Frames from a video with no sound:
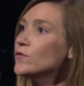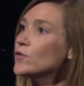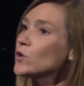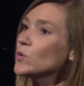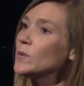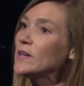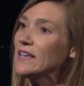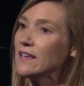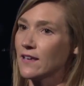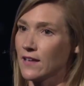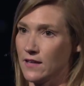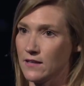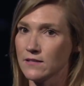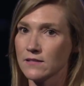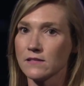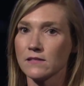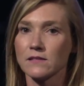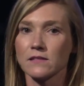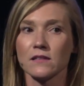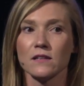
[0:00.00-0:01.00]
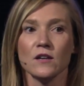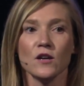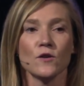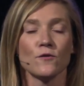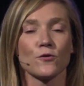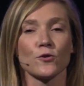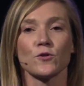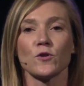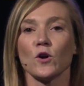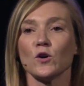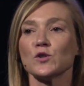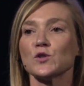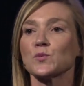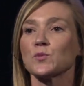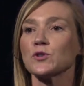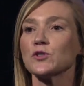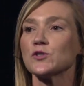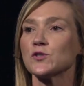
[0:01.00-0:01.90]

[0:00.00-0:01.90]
over weekends for those